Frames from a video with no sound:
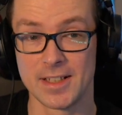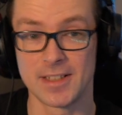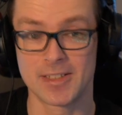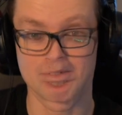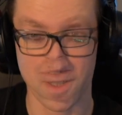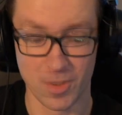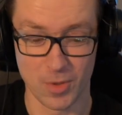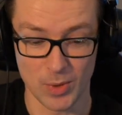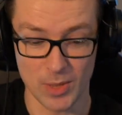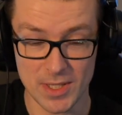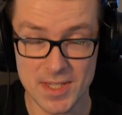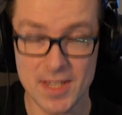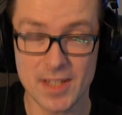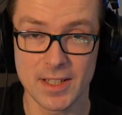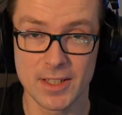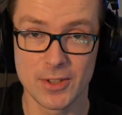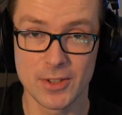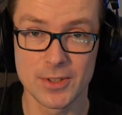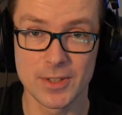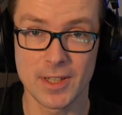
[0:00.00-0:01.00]
once I
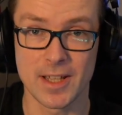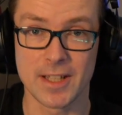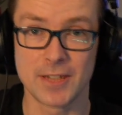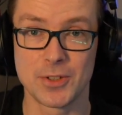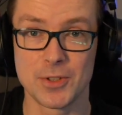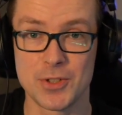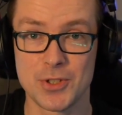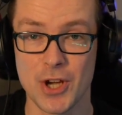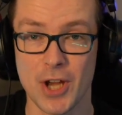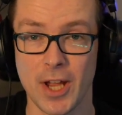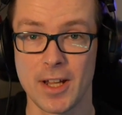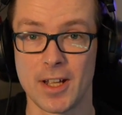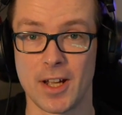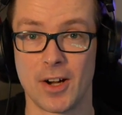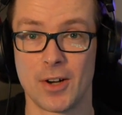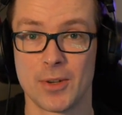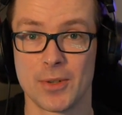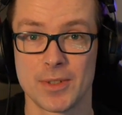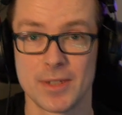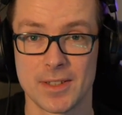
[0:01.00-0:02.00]
got like to
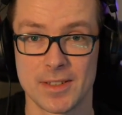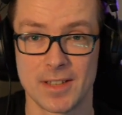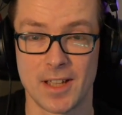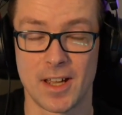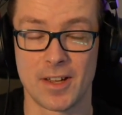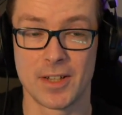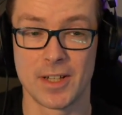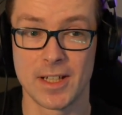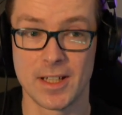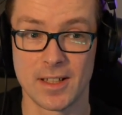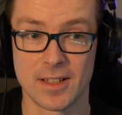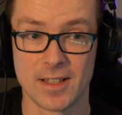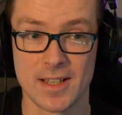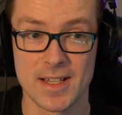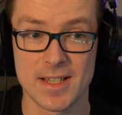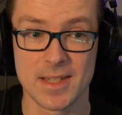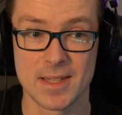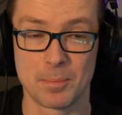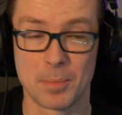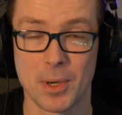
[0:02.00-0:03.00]
checkout, I
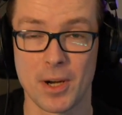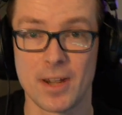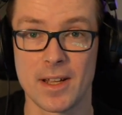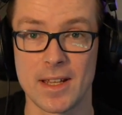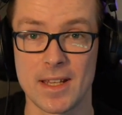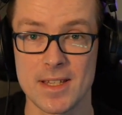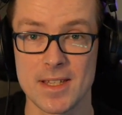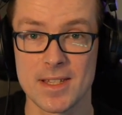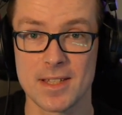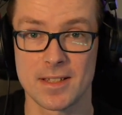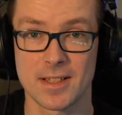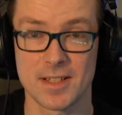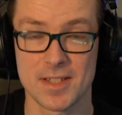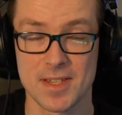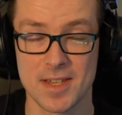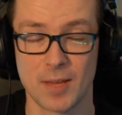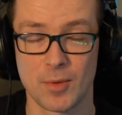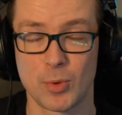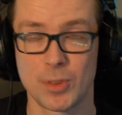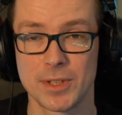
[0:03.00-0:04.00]
realized the price, because
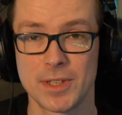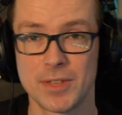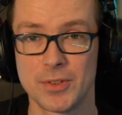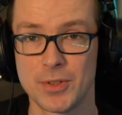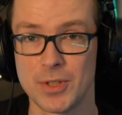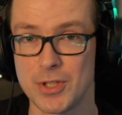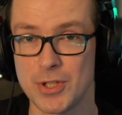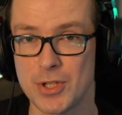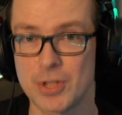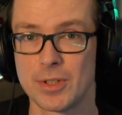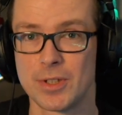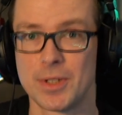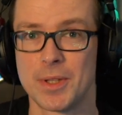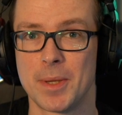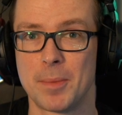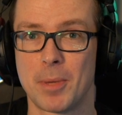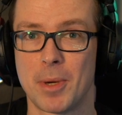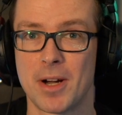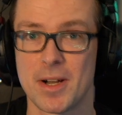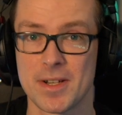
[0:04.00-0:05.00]
I wanted to insure the
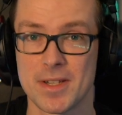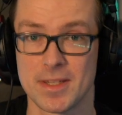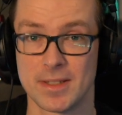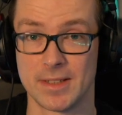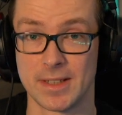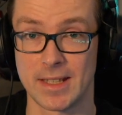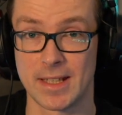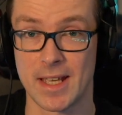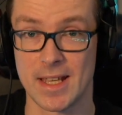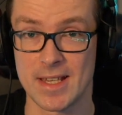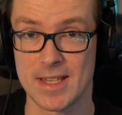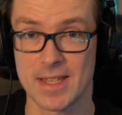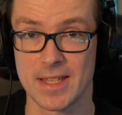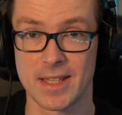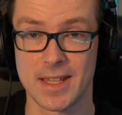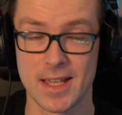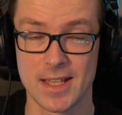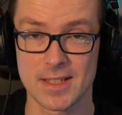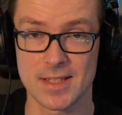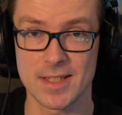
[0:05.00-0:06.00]
parcel in case it
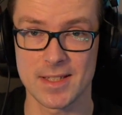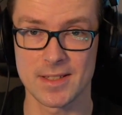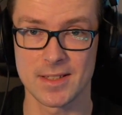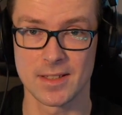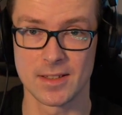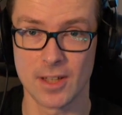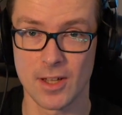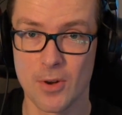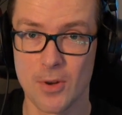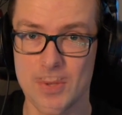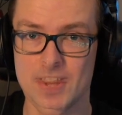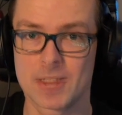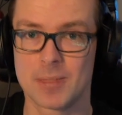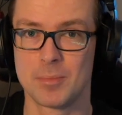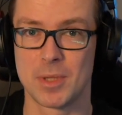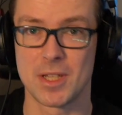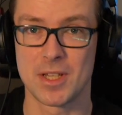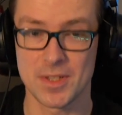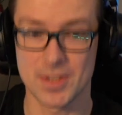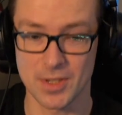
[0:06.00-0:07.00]
gets lost
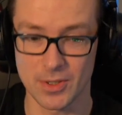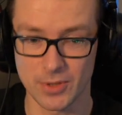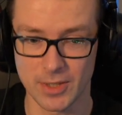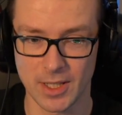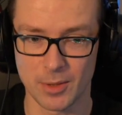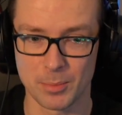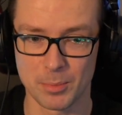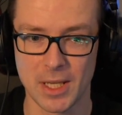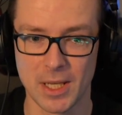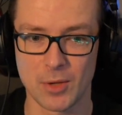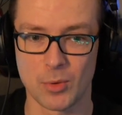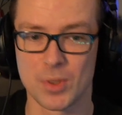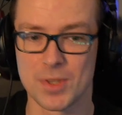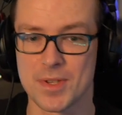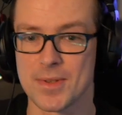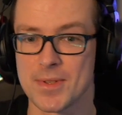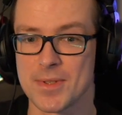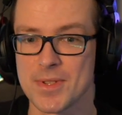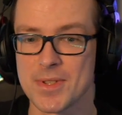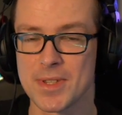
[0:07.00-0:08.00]
because Royal Mail
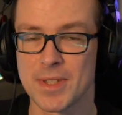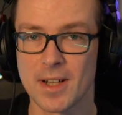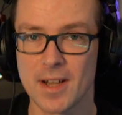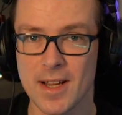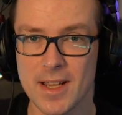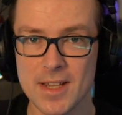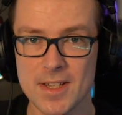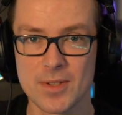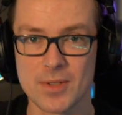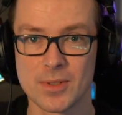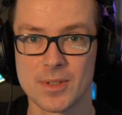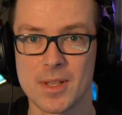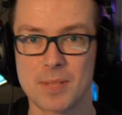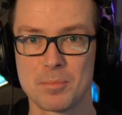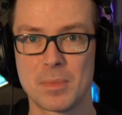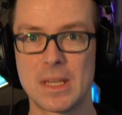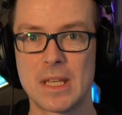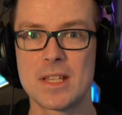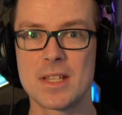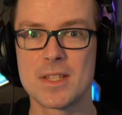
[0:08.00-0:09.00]
was on strike, so that
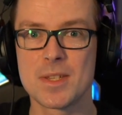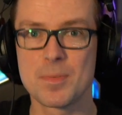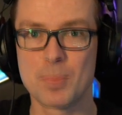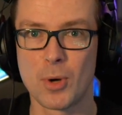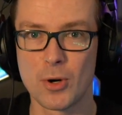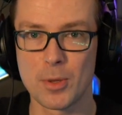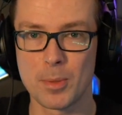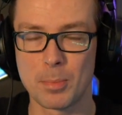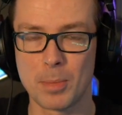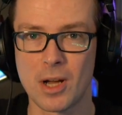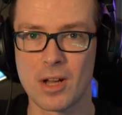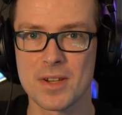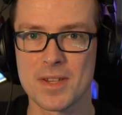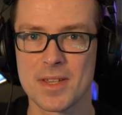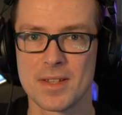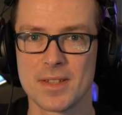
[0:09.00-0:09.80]
means more parcels